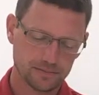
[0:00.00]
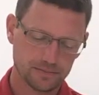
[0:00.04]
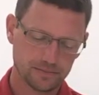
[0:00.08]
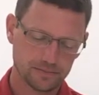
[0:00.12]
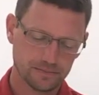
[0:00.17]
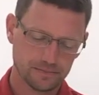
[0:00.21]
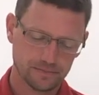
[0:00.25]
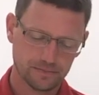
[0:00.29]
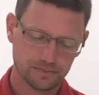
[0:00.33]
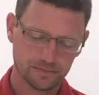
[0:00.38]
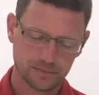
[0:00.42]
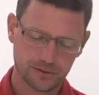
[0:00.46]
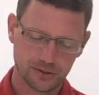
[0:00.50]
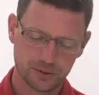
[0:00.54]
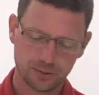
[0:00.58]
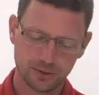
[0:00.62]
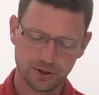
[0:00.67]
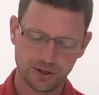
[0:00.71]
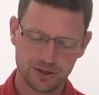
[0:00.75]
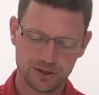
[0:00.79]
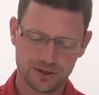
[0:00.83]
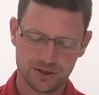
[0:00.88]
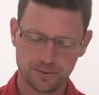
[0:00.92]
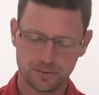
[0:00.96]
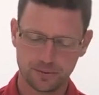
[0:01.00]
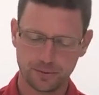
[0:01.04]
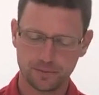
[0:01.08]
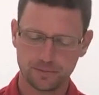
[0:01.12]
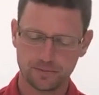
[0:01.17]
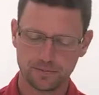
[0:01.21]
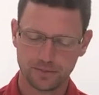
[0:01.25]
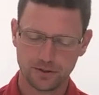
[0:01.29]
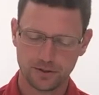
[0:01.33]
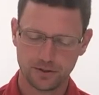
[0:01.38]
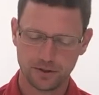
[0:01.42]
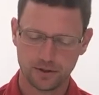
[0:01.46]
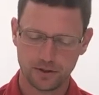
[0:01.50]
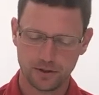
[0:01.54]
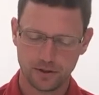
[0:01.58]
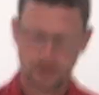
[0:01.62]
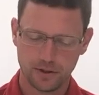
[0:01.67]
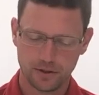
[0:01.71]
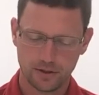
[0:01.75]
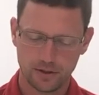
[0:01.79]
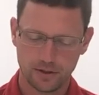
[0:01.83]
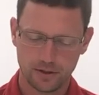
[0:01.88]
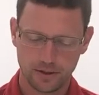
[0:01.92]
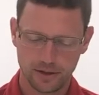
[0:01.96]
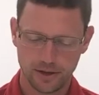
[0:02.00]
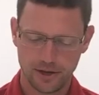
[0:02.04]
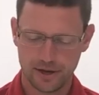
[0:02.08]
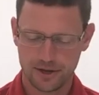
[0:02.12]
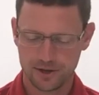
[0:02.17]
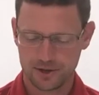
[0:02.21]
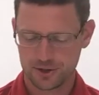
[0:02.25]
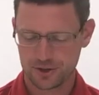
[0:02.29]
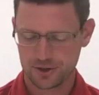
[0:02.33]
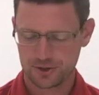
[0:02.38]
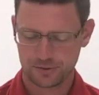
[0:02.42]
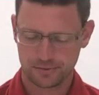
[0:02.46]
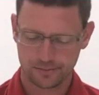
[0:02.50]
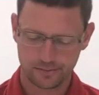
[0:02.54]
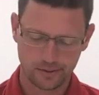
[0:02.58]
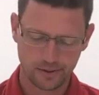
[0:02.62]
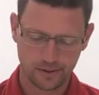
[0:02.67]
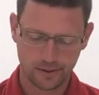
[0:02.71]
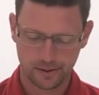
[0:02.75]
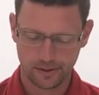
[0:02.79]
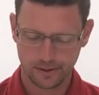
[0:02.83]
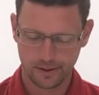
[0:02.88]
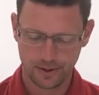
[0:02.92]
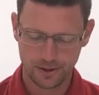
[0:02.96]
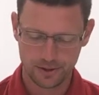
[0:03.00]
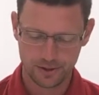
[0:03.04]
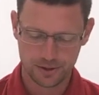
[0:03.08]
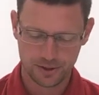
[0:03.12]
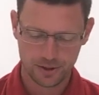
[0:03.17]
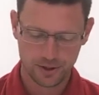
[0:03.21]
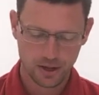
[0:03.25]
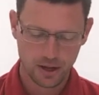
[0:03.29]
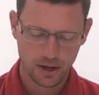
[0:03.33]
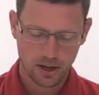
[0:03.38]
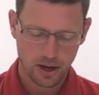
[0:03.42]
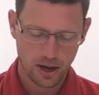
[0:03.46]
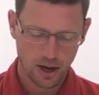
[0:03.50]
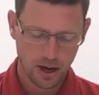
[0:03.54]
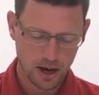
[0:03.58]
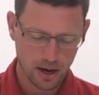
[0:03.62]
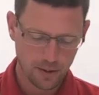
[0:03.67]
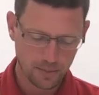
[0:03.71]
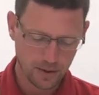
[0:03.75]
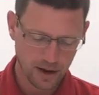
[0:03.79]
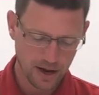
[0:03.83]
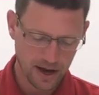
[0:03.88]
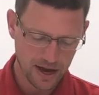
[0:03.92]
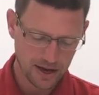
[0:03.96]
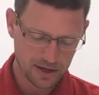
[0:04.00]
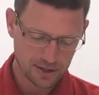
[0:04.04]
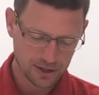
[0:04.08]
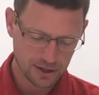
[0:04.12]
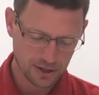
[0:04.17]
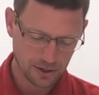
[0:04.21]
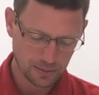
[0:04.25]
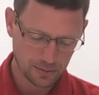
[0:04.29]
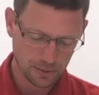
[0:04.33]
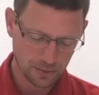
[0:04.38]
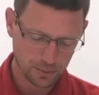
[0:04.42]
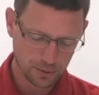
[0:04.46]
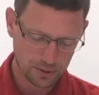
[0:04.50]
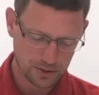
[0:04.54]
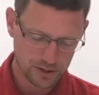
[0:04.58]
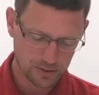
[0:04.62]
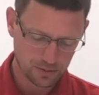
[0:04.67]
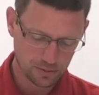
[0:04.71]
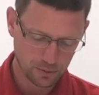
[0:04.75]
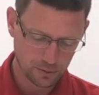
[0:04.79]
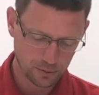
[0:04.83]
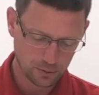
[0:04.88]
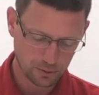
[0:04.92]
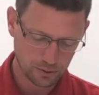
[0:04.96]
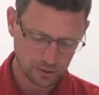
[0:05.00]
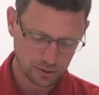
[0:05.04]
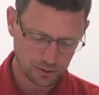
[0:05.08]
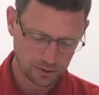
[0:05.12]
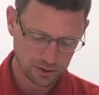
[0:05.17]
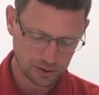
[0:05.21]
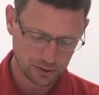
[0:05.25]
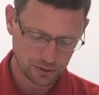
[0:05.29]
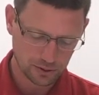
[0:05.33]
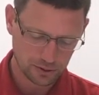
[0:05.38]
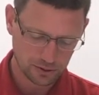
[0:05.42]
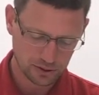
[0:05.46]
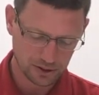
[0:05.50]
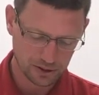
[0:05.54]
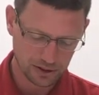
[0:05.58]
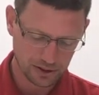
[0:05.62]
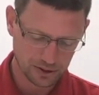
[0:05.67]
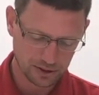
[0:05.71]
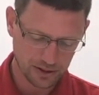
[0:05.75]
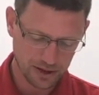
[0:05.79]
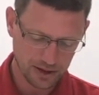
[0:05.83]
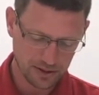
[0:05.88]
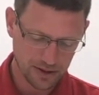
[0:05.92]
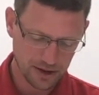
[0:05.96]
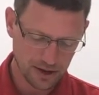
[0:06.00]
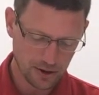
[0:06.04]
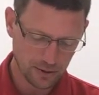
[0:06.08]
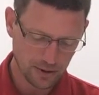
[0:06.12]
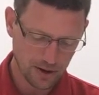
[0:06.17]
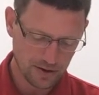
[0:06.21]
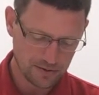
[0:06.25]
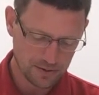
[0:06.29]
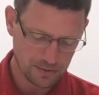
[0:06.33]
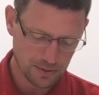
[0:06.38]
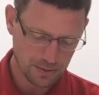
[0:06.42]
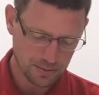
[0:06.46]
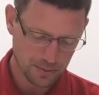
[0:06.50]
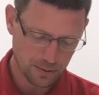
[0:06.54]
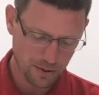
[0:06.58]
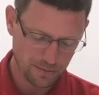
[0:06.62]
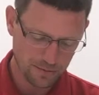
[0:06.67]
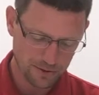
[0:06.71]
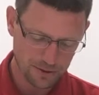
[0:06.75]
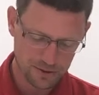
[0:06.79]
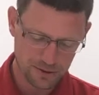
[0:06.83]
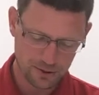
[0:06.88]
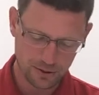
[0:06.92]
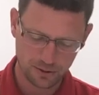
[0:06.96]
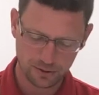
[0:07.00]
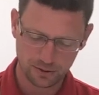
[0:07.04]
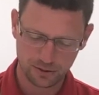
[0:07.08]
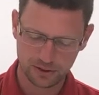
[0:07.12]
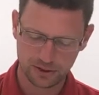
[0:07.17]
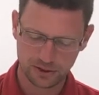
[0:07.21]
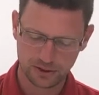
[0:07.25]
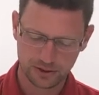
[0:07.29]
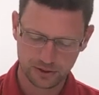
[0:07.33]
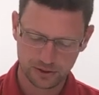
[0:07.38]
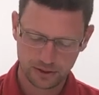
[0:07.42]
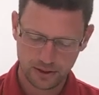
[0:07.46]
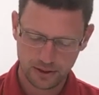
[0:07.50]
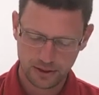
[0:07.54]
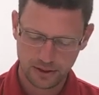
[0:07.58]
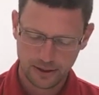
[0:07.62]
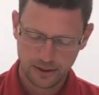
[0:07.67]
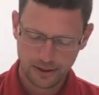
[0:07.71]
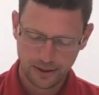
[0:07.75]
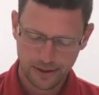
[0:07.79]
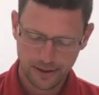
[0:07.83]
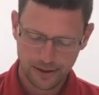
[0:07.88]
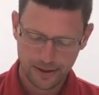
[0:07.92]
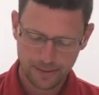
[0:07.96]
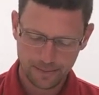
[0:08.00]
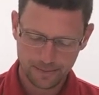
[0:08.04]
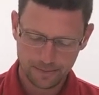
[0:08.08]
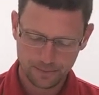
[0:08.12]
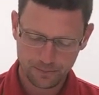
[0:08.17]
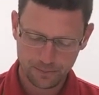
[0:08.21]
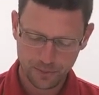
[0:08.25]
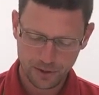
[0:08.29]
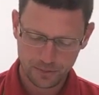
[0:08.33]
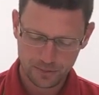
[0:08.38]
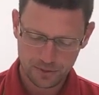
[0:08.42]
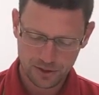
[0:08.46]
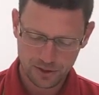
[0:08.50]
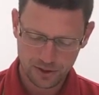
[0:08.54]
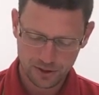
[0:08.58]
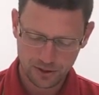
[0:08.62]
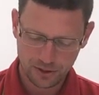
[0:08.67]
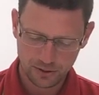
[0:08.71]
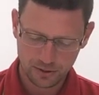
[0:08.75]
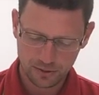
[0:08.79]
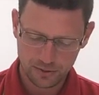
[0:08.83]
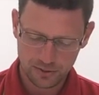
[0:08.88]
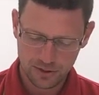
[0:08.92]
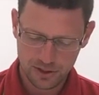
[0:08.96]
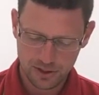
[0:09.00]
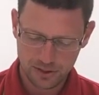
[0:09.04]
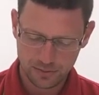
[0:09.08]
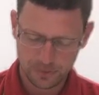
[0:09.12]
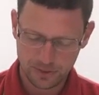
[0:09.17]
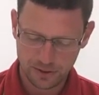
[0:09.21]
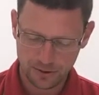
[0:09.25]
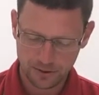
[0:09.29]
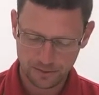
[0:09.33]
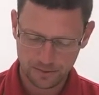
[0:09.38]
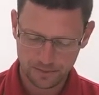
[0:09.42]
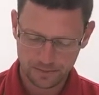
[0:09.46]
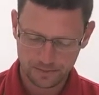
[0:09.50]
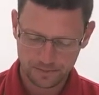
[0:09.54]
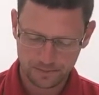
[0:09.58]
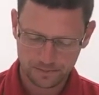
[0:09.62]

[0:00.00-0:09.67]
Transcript: Yeah. yeah. It's really simple. Maybe. Ish. Yeah, ish. Um, I actually, I'm going to put some cool little circles here. Now, they don't have to be perfect circles. Um, but I'm just going to include some here.